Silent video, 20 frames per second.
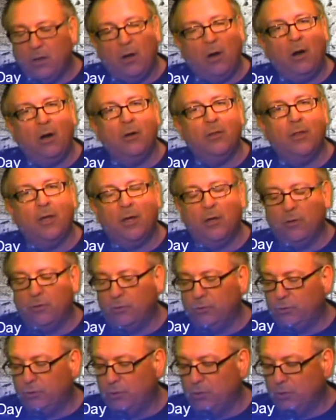are
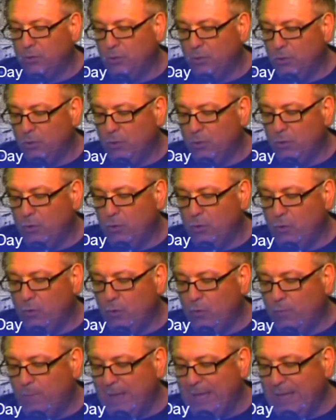those
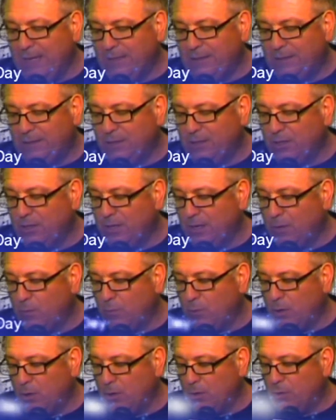who base their
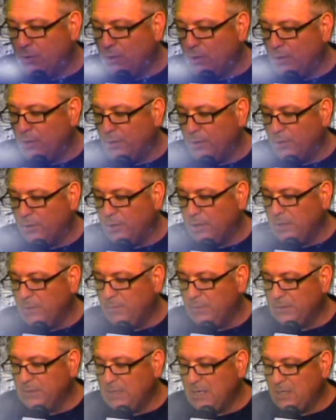worth on earthly
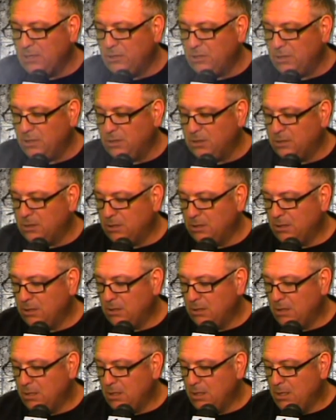possessions,
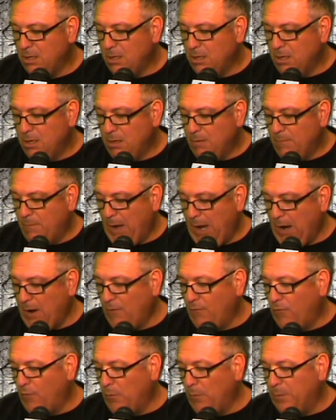
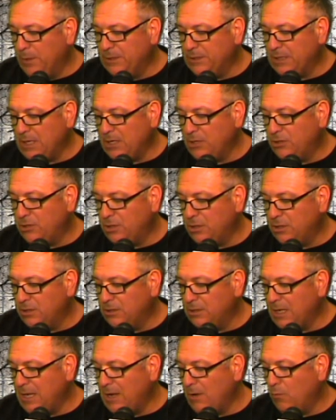powerful
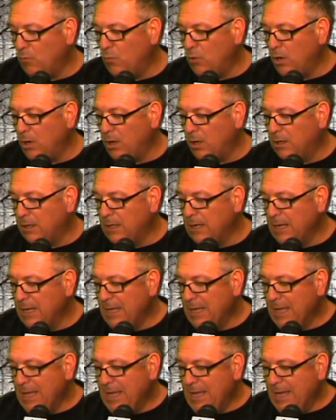possessions at work,
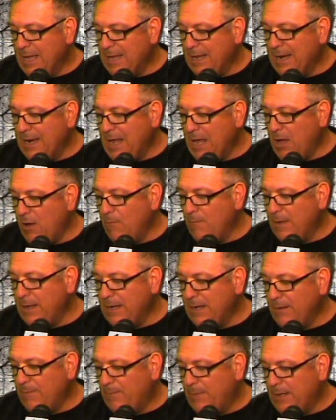and how
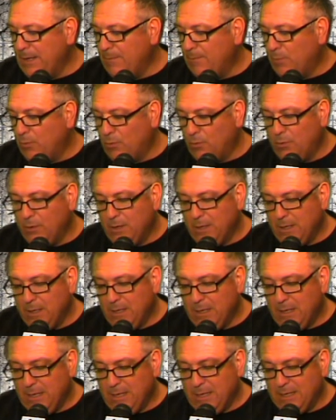many people
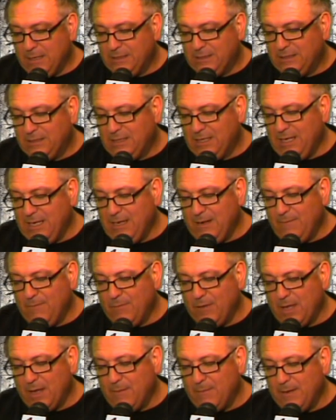
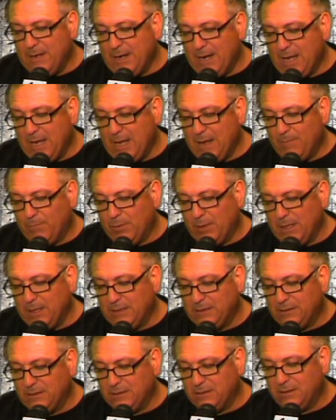esteem them in high
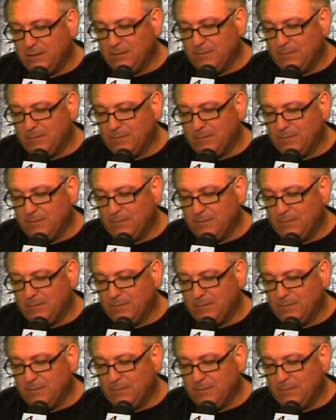places.